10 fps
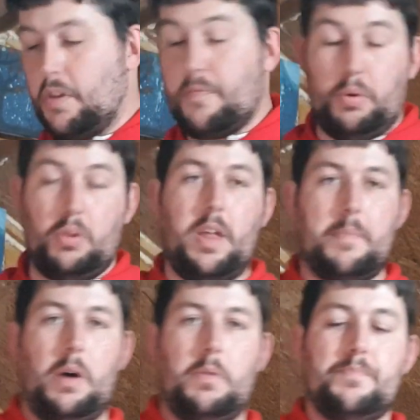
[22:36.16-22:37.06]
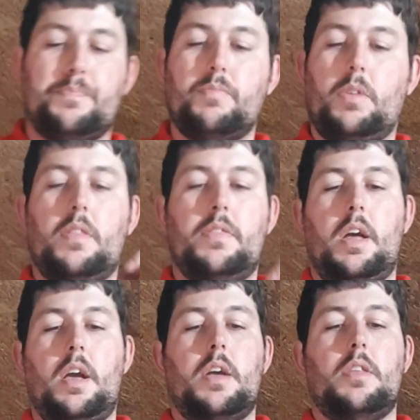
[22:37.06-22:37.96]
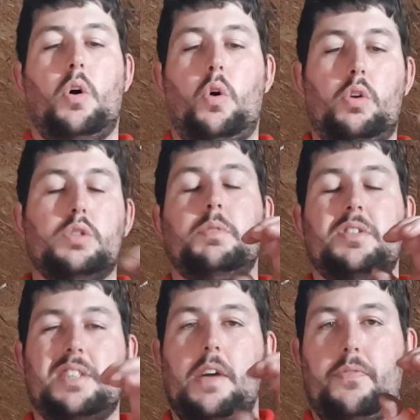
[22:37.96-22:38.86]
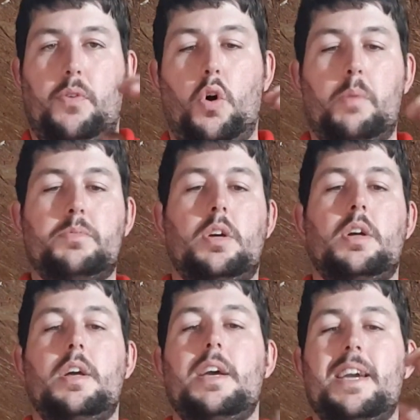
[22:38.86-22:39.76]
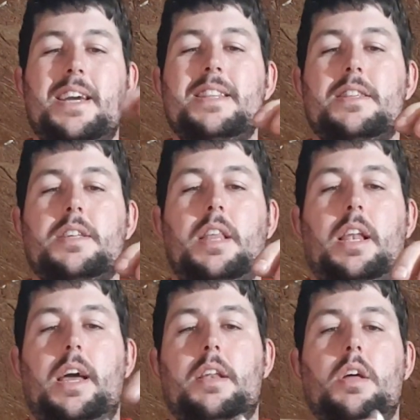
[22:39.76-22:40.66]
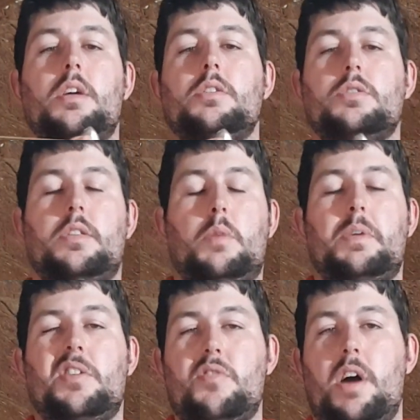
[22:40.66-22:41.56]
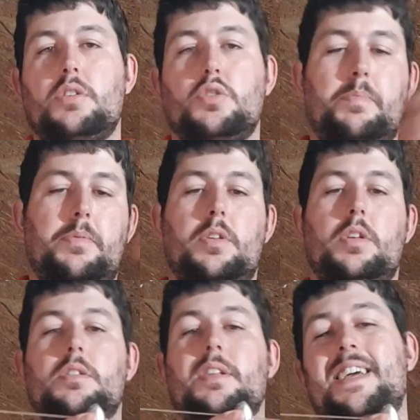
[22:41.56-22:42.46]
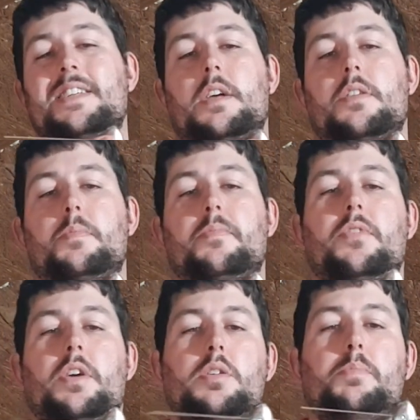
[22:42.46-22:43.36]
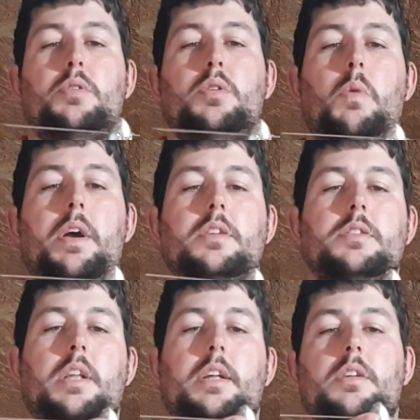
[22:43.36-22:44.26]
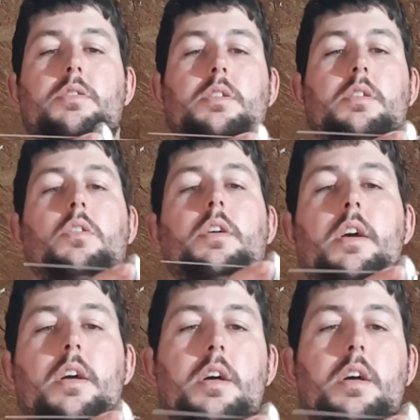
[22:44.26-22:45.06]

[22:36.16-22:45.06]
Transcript: you've pulled them out, the holes will stay formed into the lead, so then when it dries up, they're easier for you to put the wires in like this, okay?